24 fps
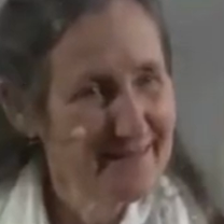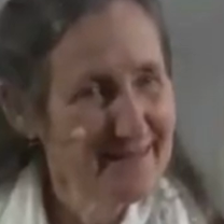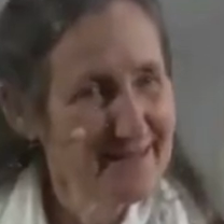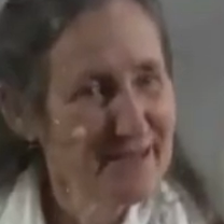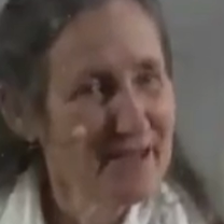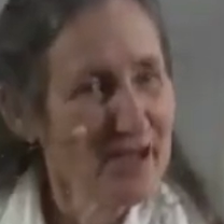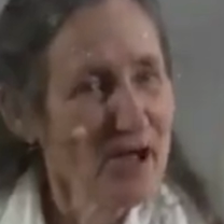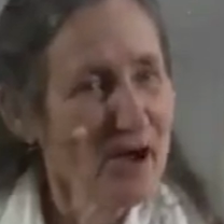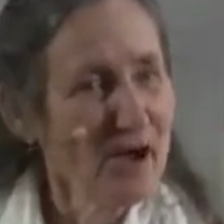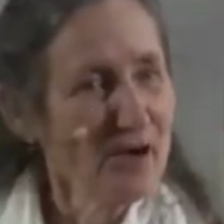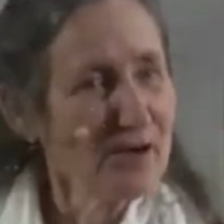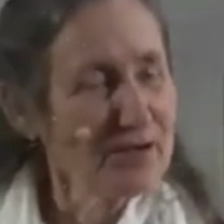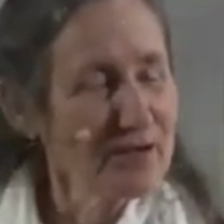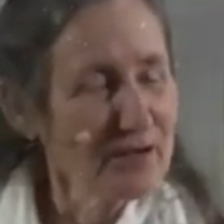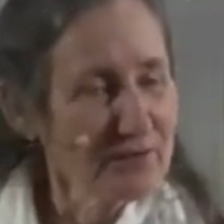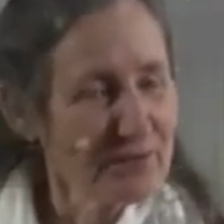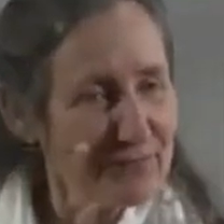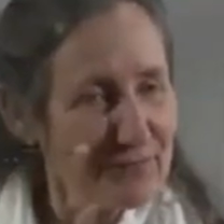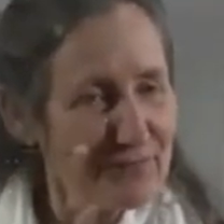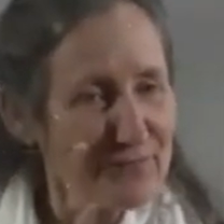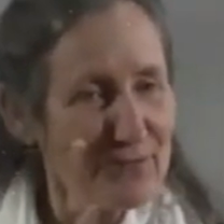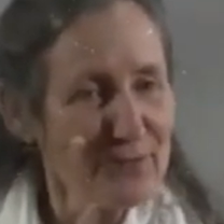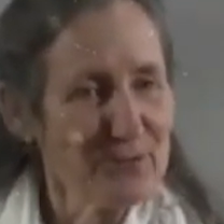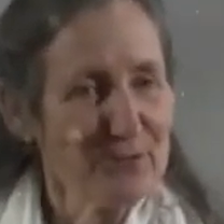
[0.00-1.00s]
The only
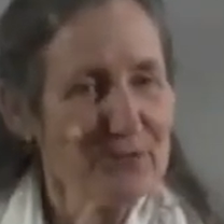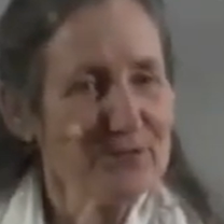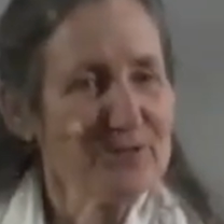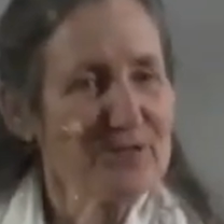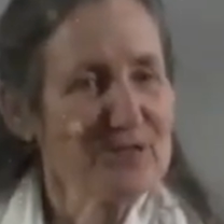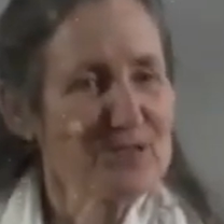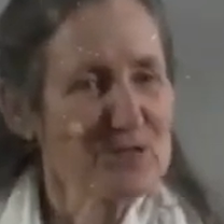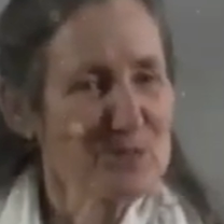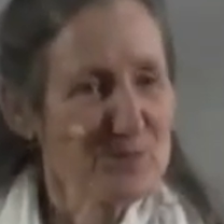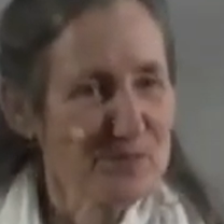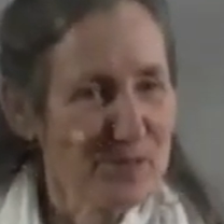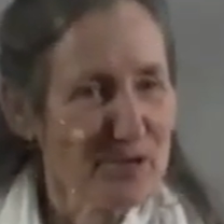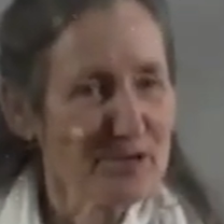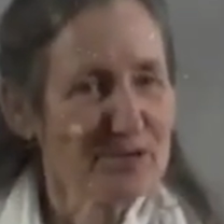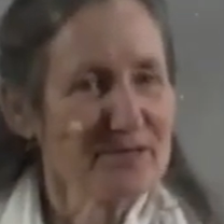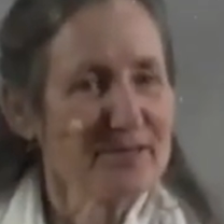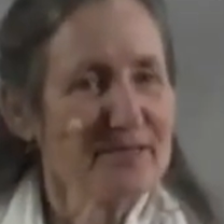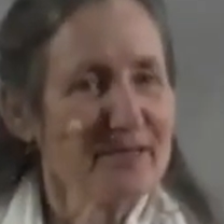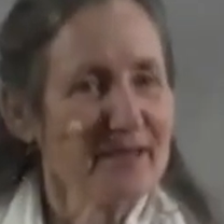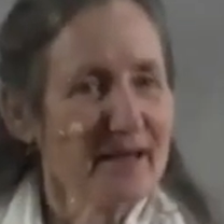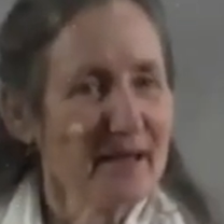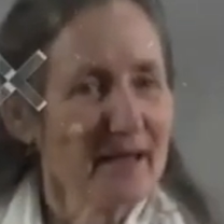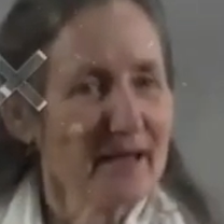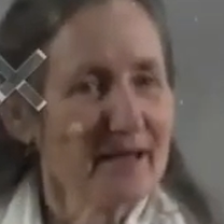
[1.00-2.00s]
food that's
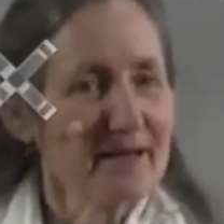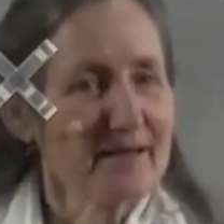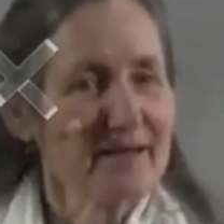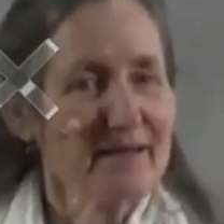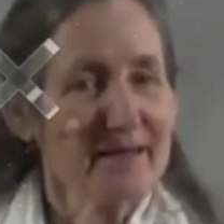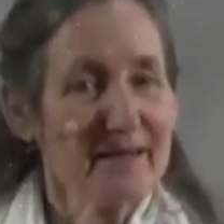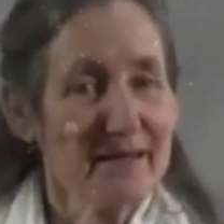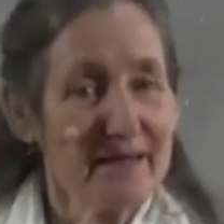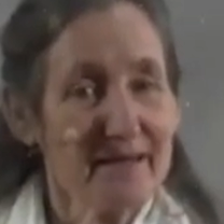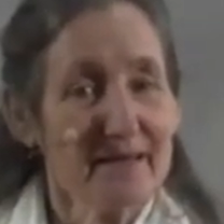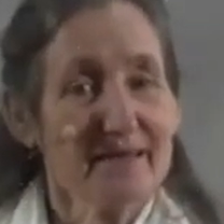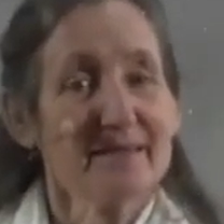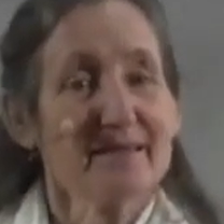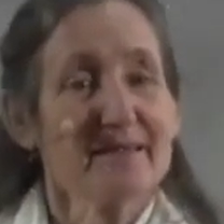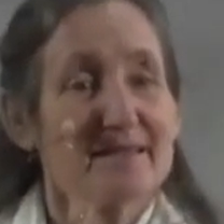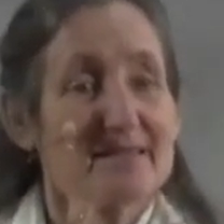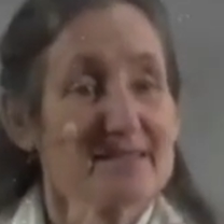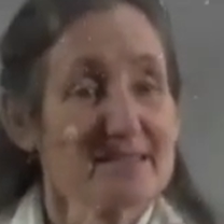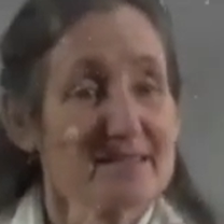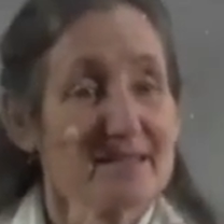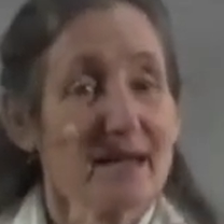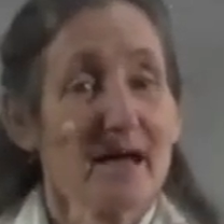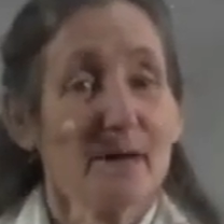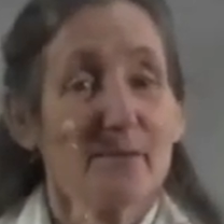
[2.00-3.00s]
broken down in the
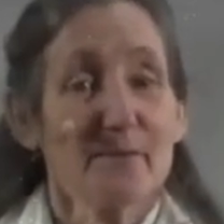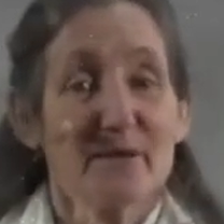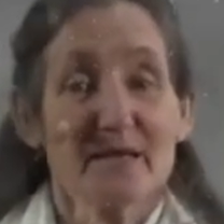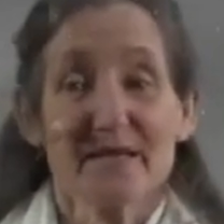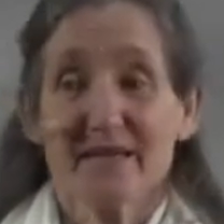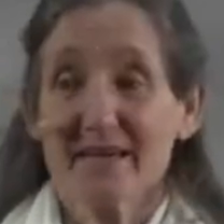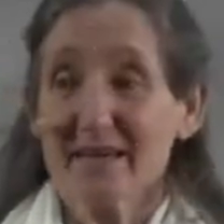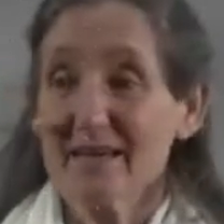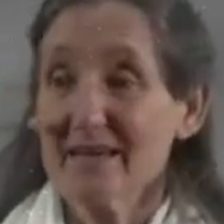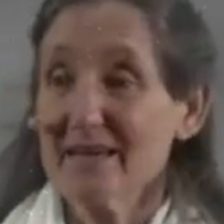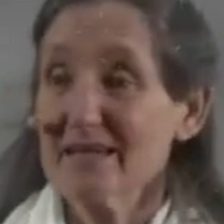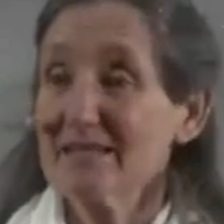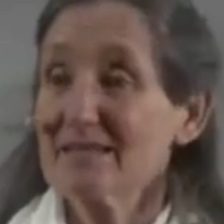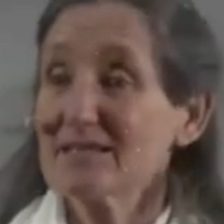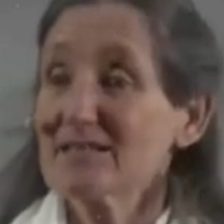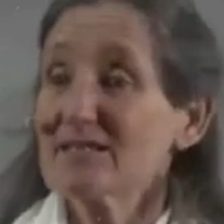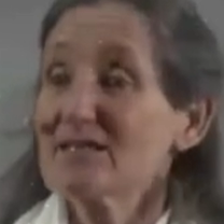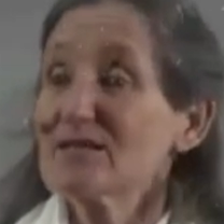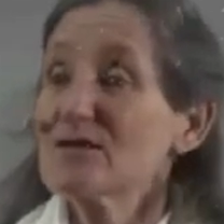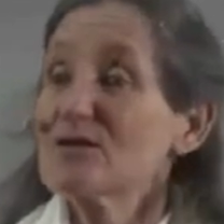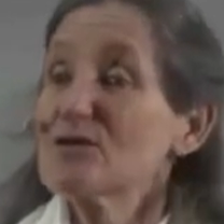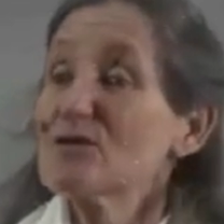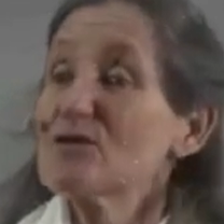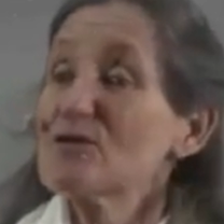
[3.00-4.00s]
stomach
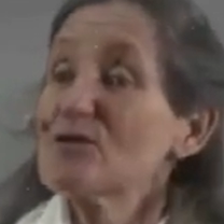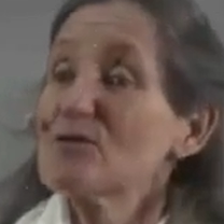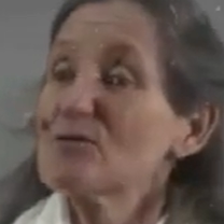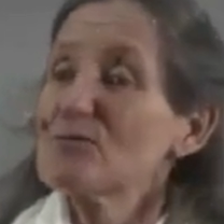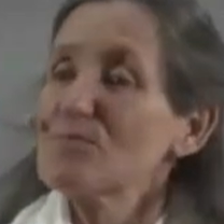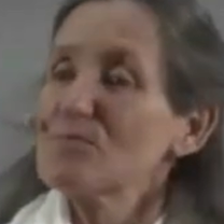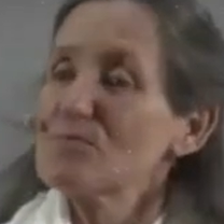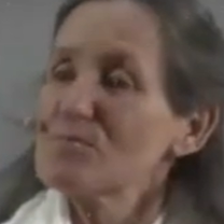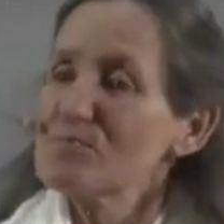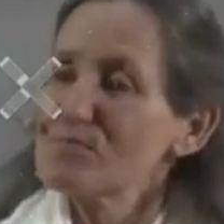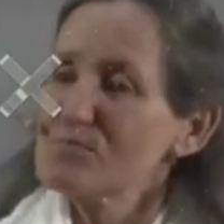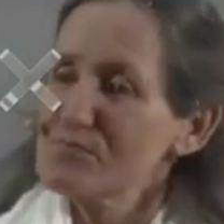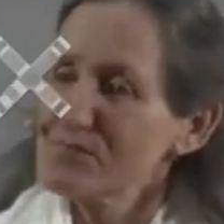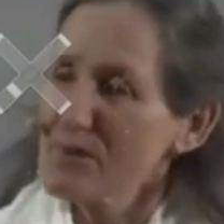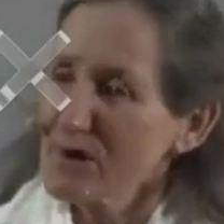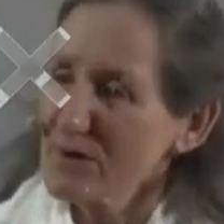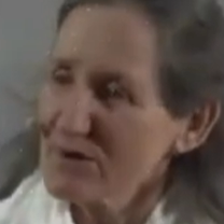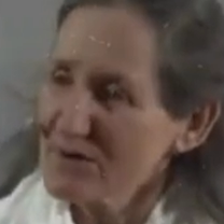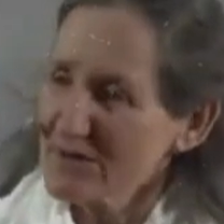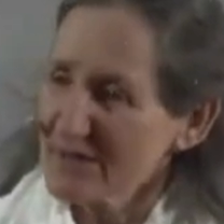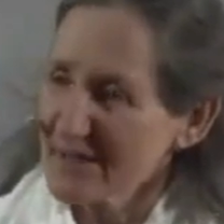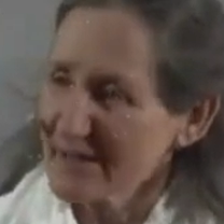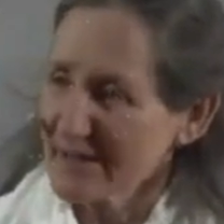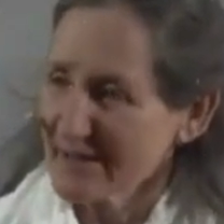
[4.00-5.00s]
is
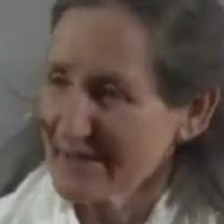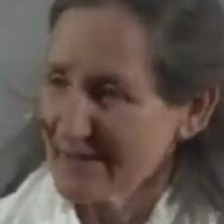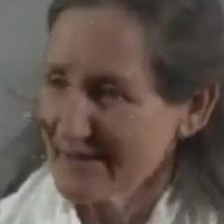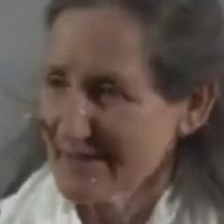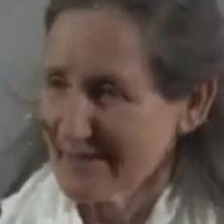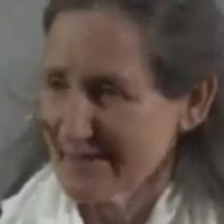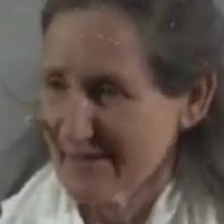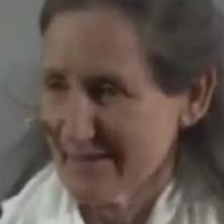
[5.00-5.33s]
protein.